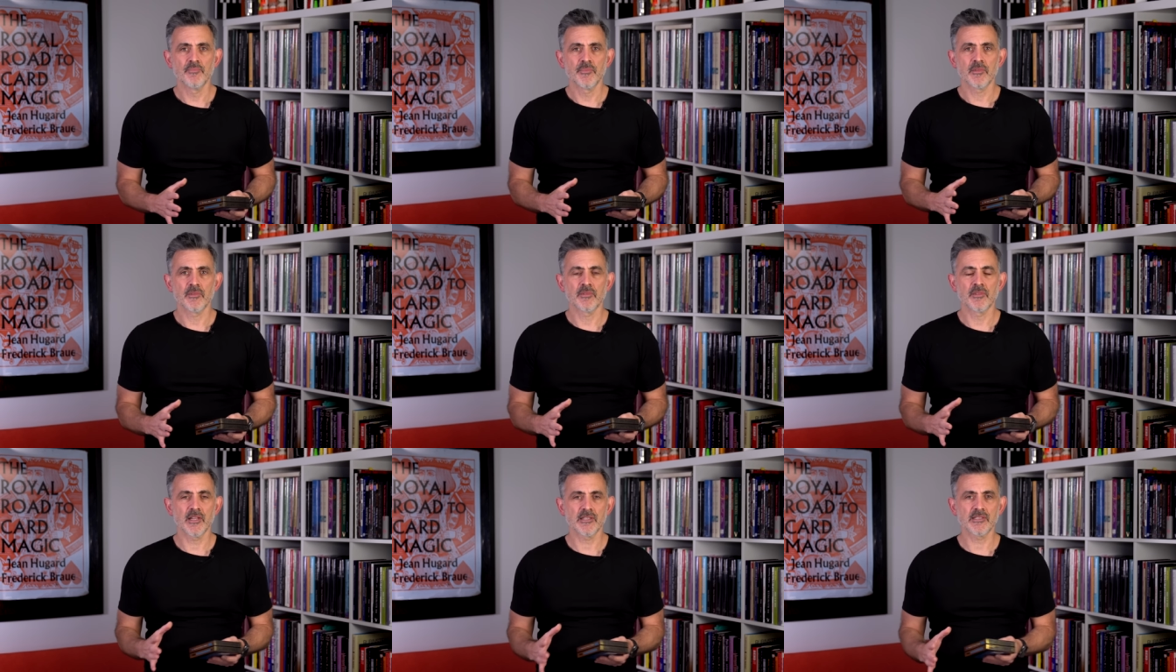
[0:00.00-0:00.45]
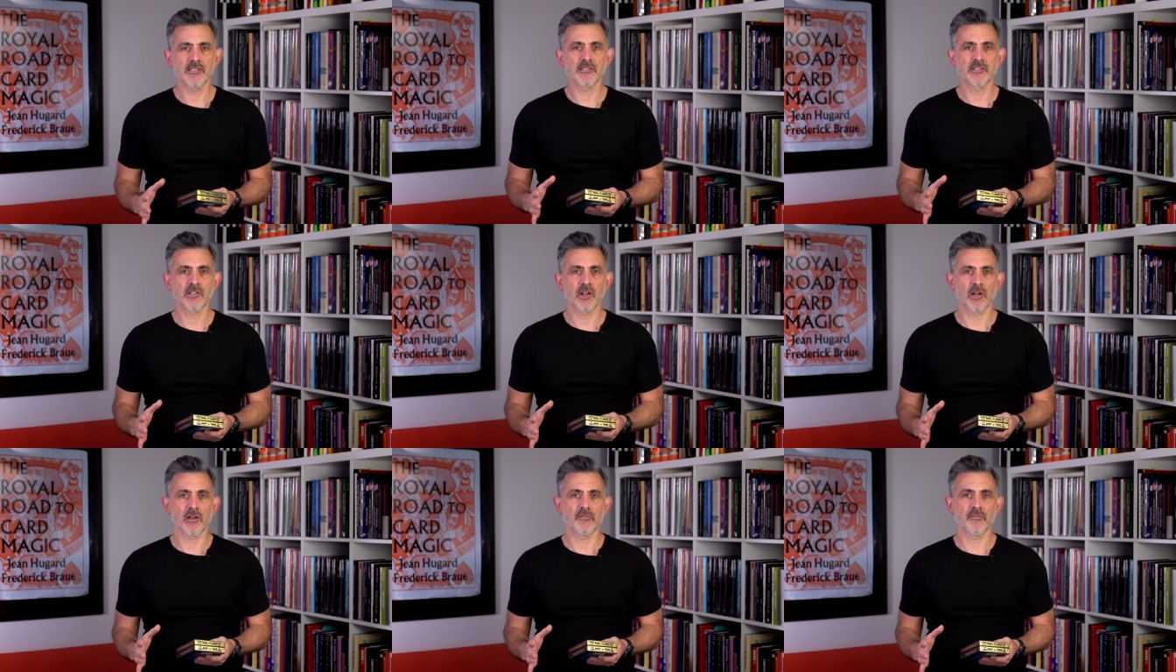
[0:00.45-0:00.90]
This is
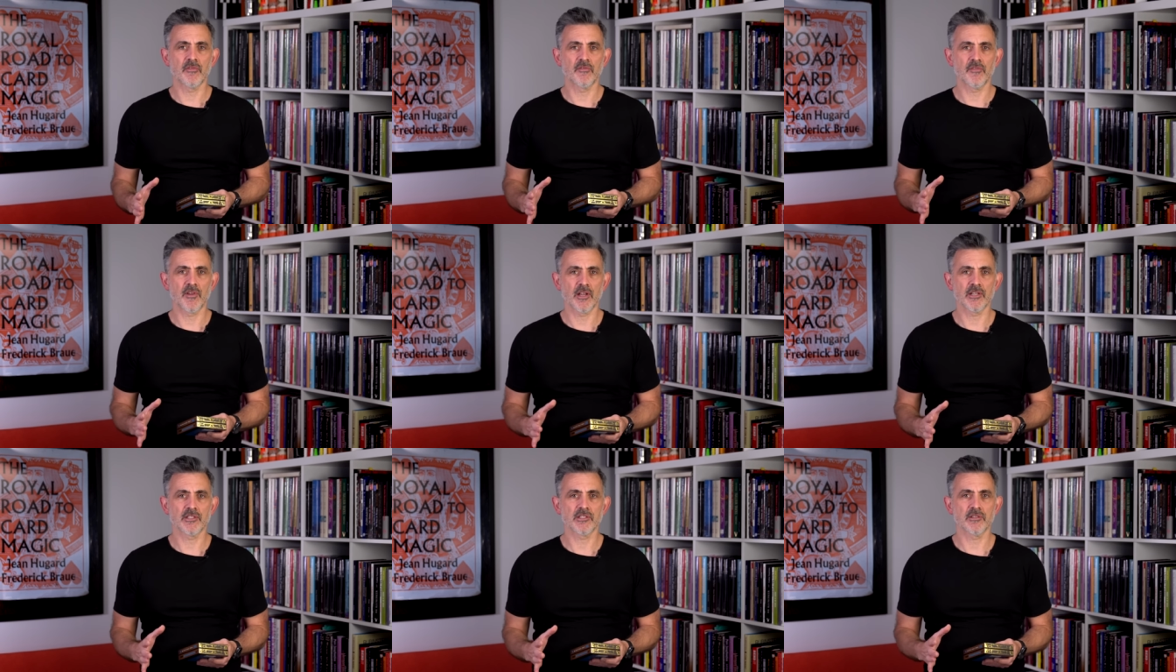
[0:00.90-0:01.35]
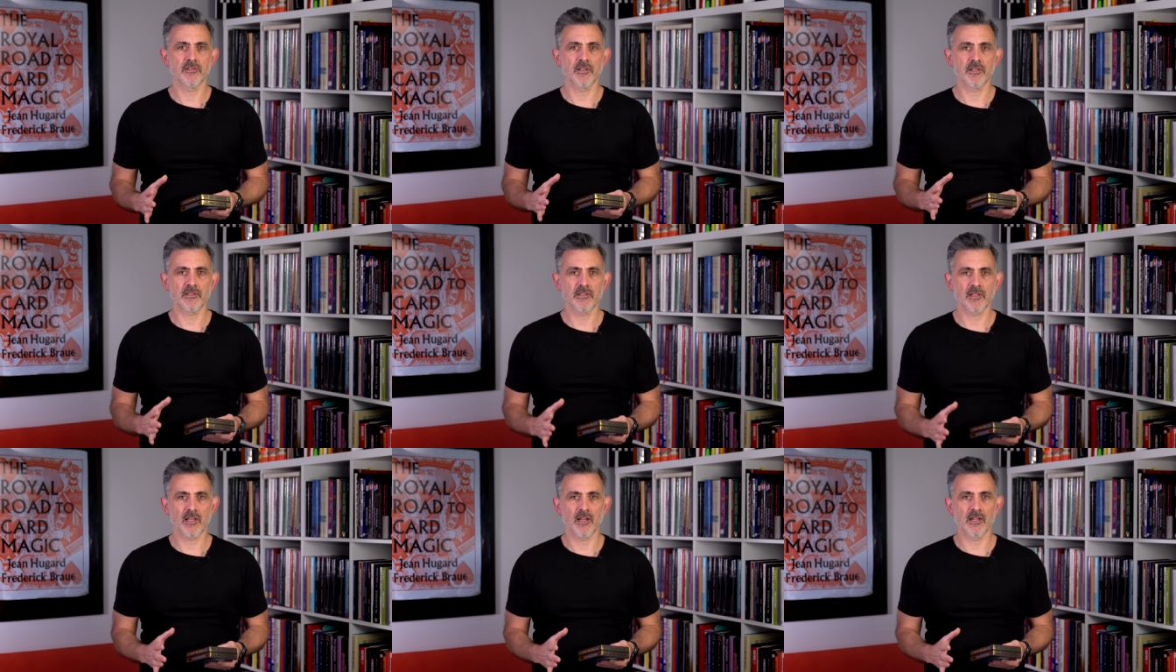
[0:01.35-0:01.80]
kind of a version
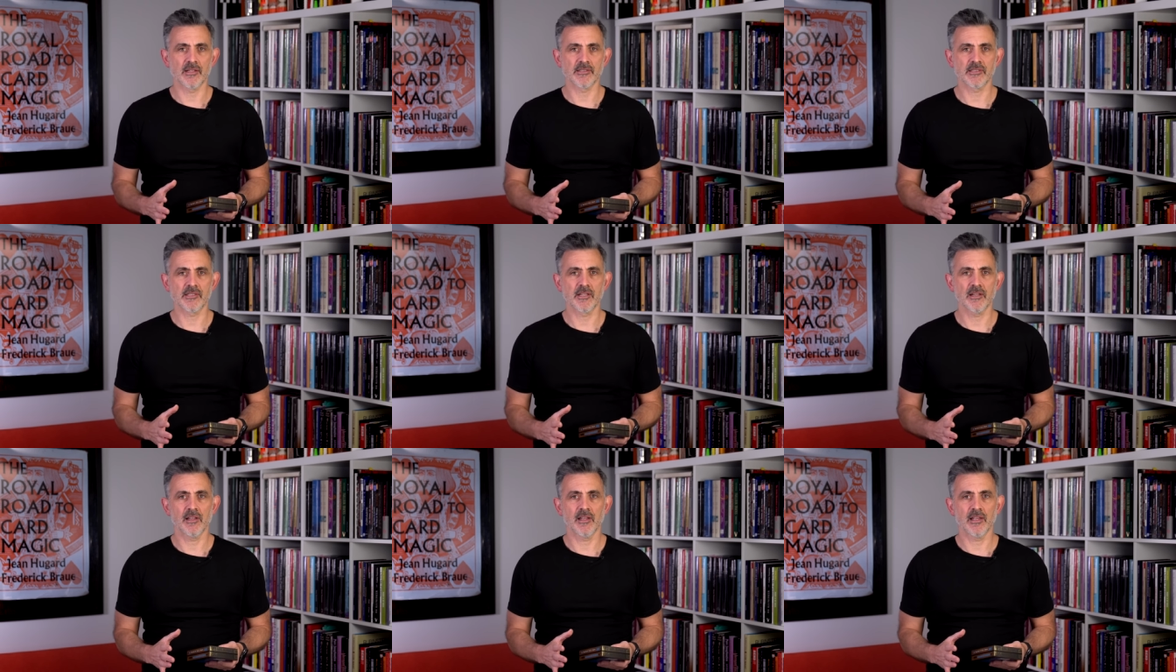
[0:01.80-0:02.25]
that does.